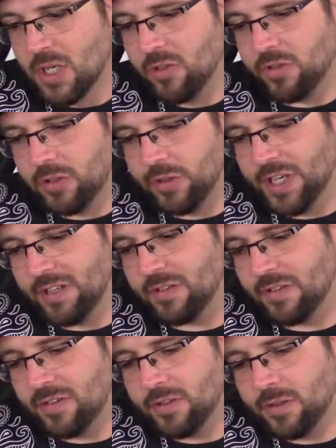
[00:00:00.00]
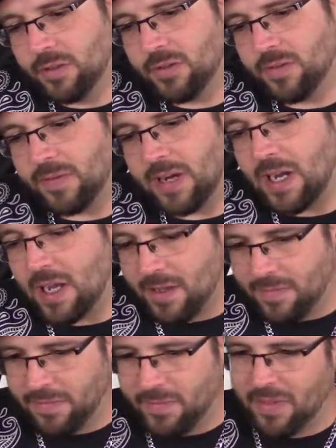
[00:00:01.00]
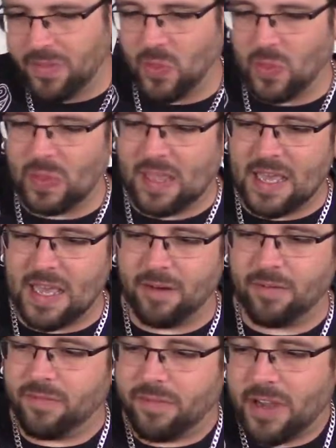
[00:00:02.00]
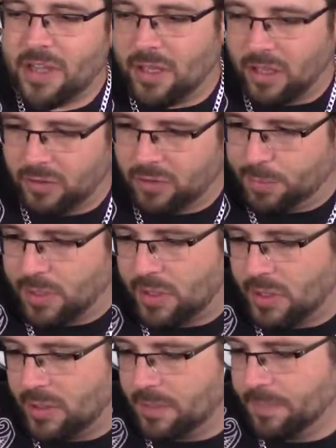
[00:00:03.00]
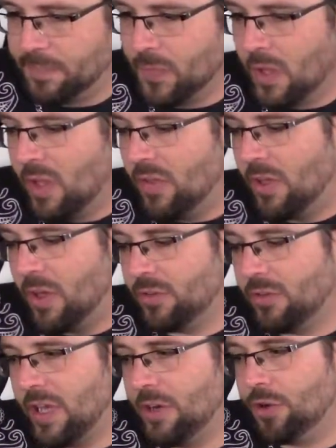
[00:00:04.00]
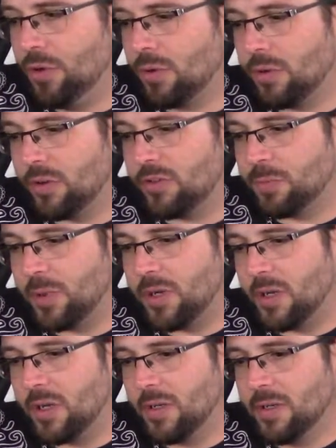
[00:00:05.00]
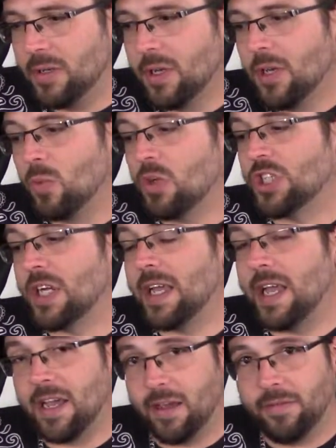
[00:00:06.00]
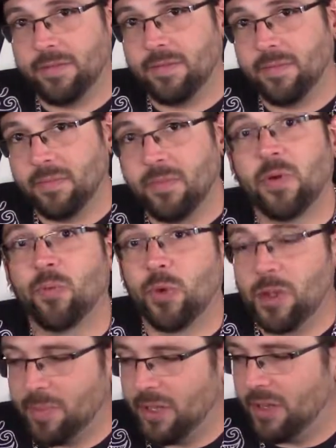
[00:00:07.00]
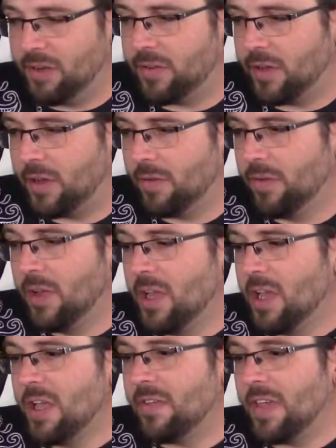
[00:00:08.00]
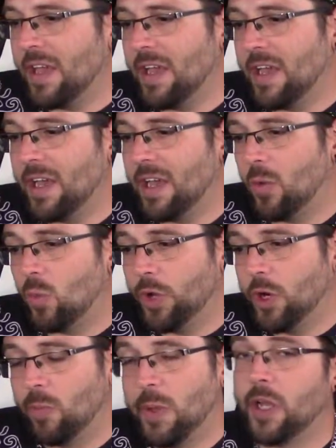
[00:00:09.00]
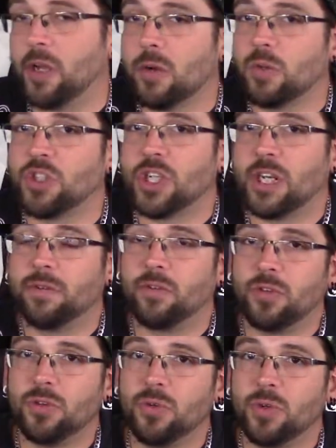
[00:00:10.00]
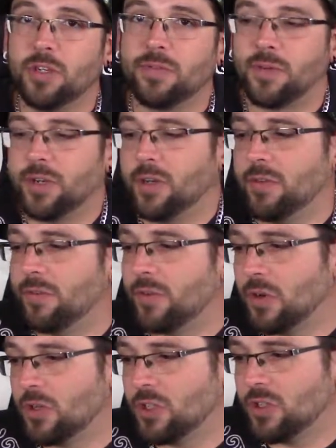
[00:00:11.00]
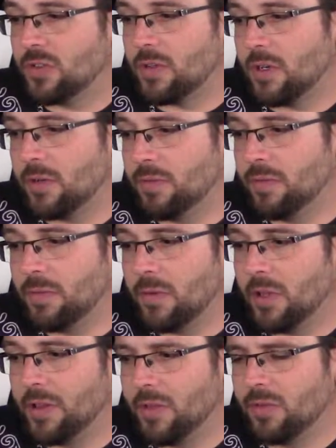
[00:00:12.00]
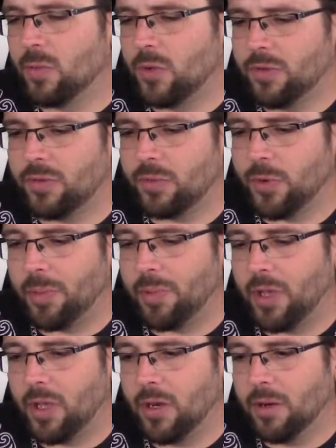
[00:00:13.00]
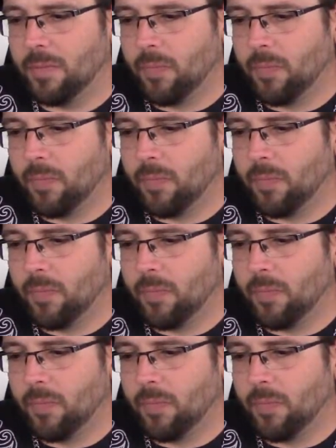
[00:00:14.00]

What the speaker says: So yes, in Series 5, they had Viking spawn. They also had Nuclear spawn, which I have a repaint of. They had Widowmaker, which I have 2 different versions of. At least one's a repaint.